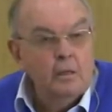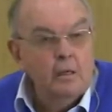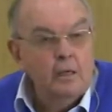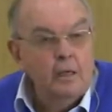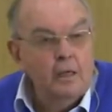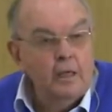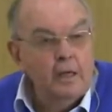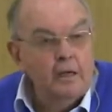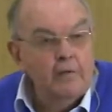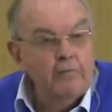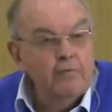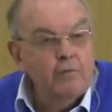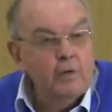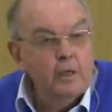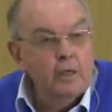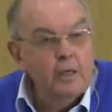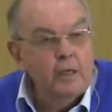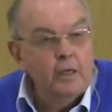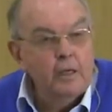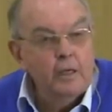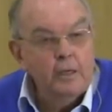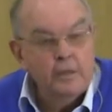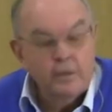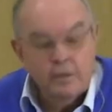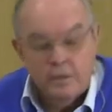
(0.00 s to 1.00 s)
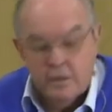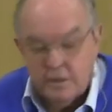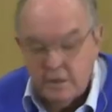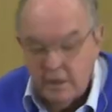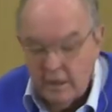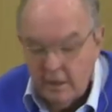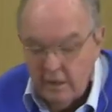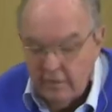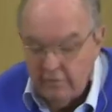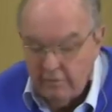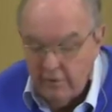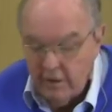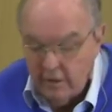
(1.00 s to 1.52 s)
Love one another as
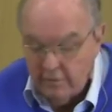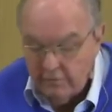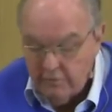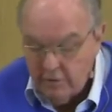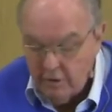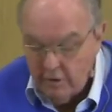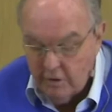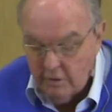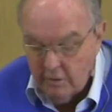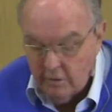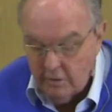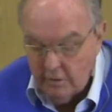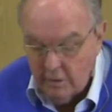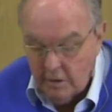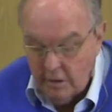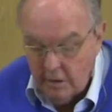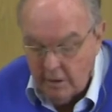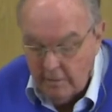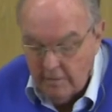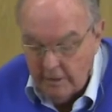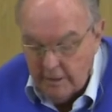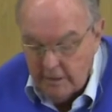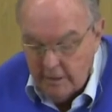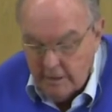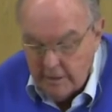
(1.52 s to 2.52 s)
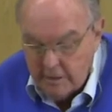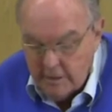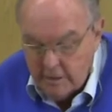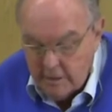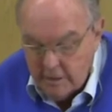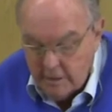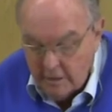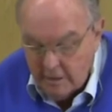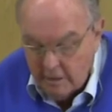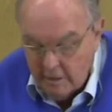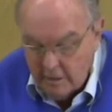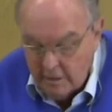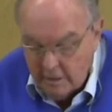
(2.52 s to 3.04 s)
I have loved you. And I mean,
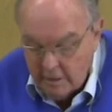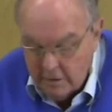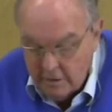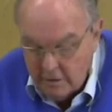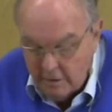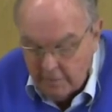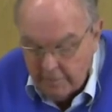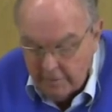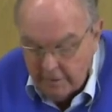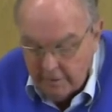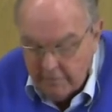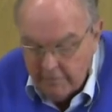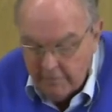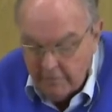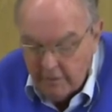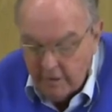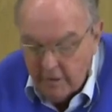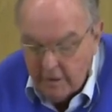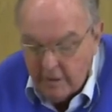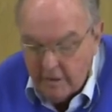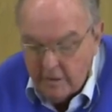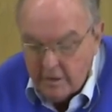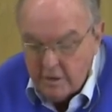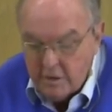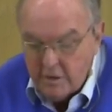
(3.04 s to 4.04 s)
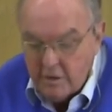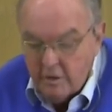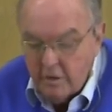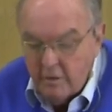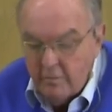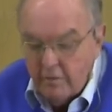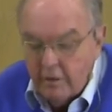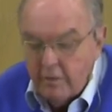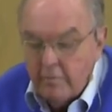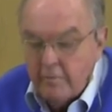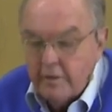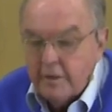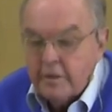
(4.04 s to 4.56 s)
that's a topic for another
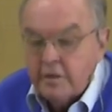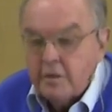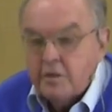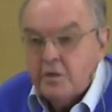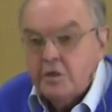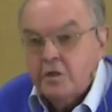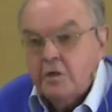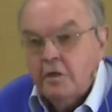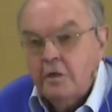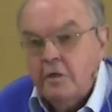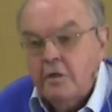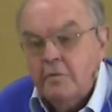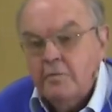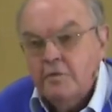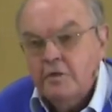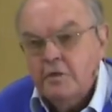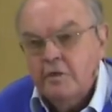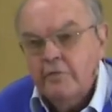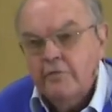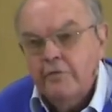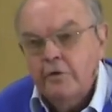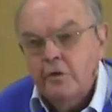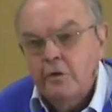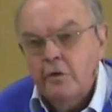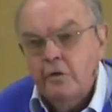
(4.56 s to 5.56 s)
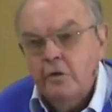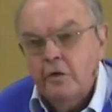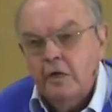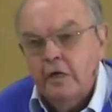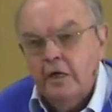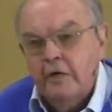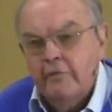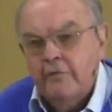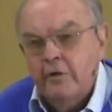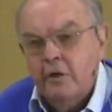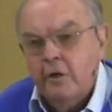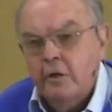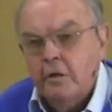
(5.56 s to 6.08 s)
sermon. But the terms of the new
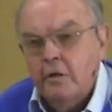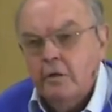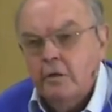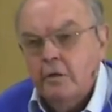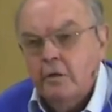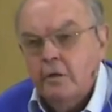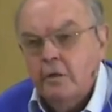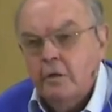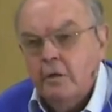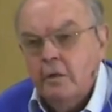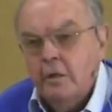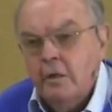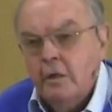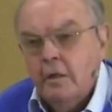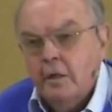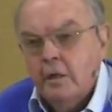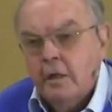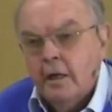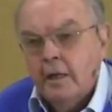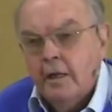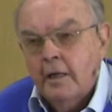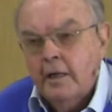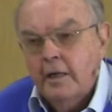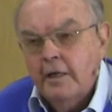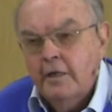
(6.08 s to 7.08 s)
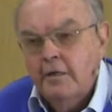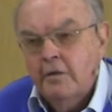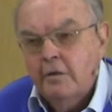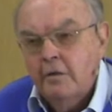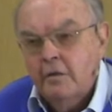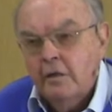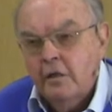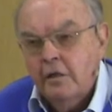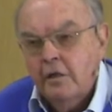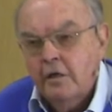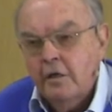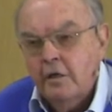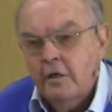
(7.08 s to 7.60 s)
covenant, I'd like you to
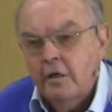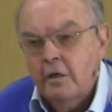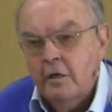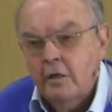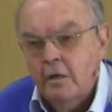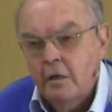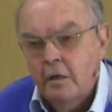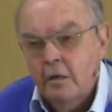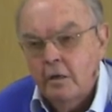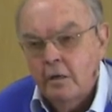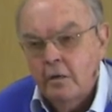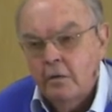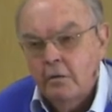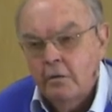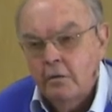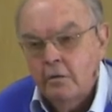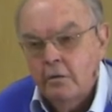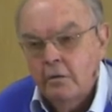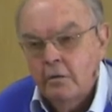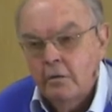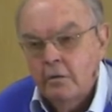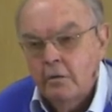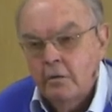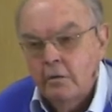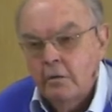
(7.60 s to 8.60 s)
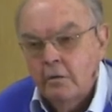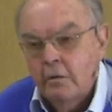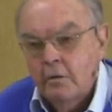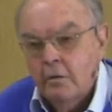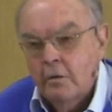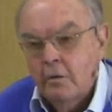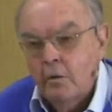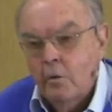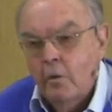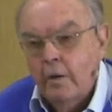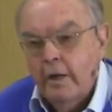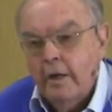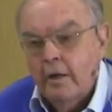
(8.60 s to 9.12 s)
think hard.
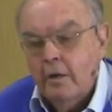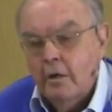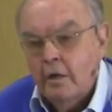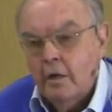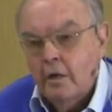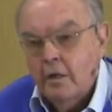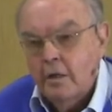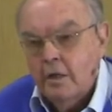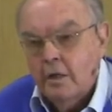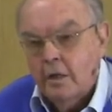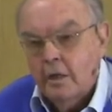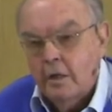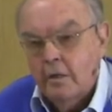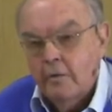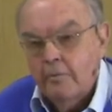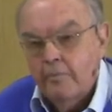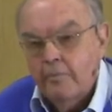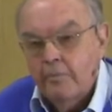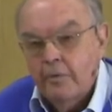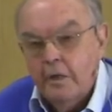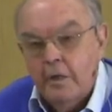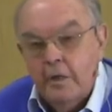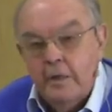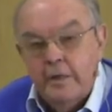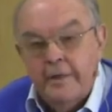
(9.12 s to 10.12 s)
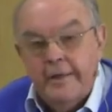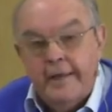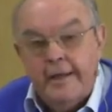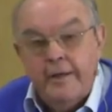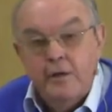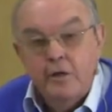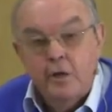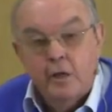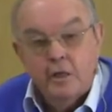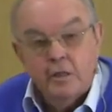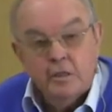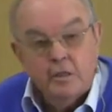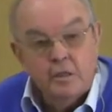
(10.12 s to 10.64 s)
Where are they? They're
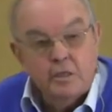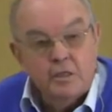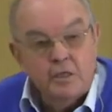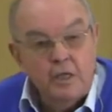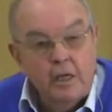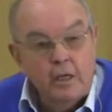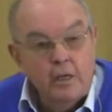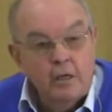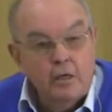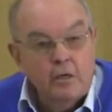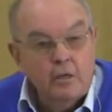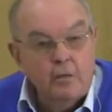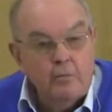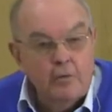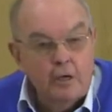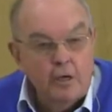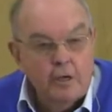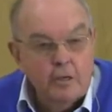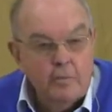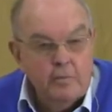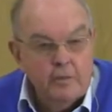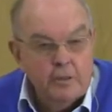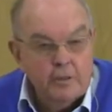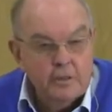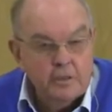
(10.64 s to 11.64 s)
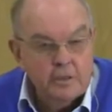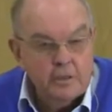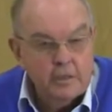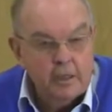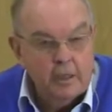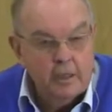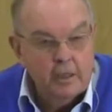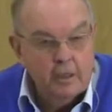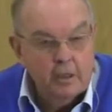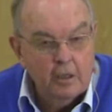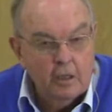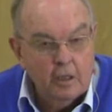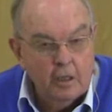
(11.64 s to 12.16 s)
not the Ten Commandments,
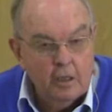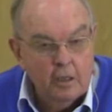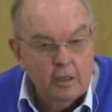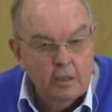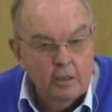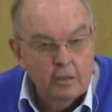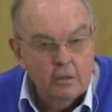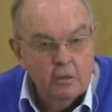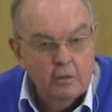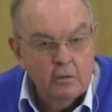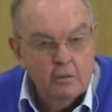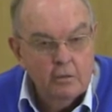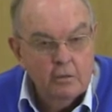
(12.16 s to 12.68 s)
thank God.